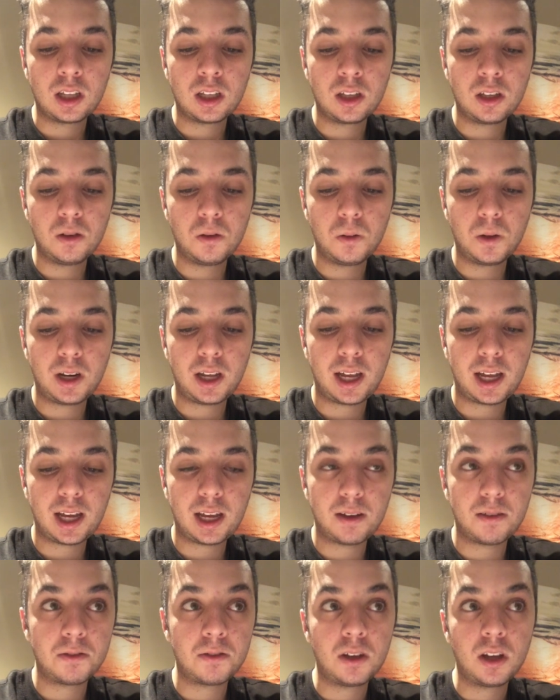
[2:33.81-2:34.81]
you would
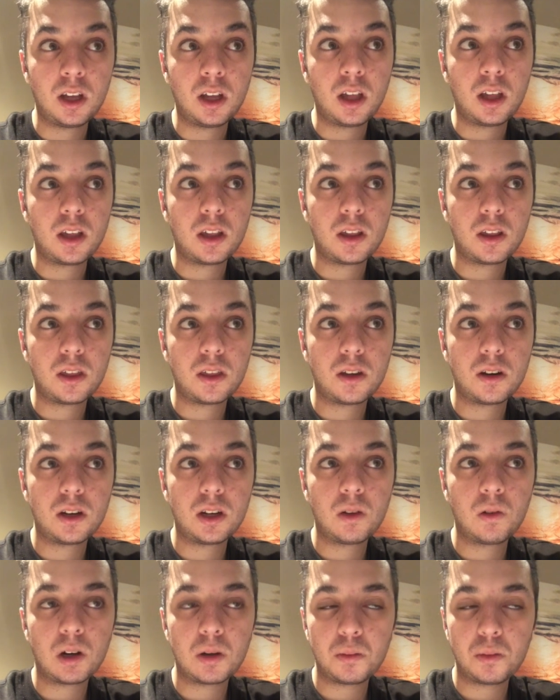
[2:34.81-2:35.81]
have
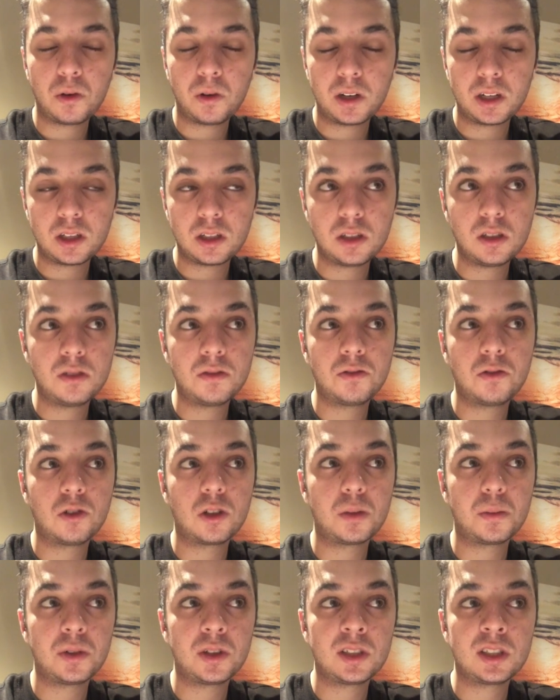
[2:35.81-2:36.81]

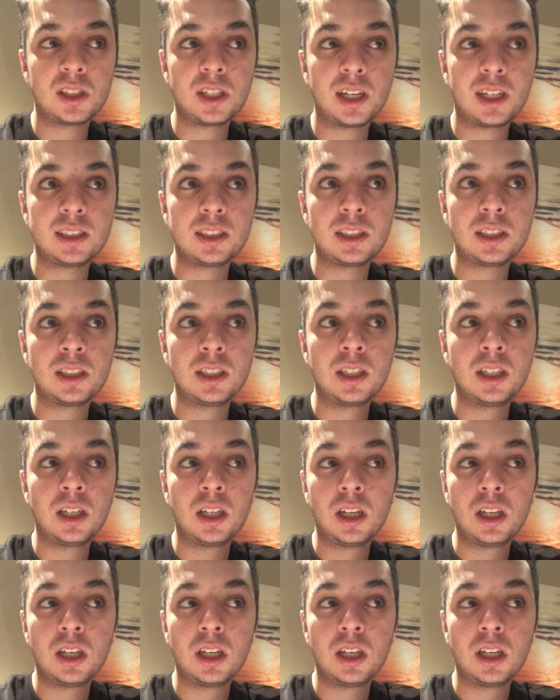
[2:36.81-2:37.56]
31.24%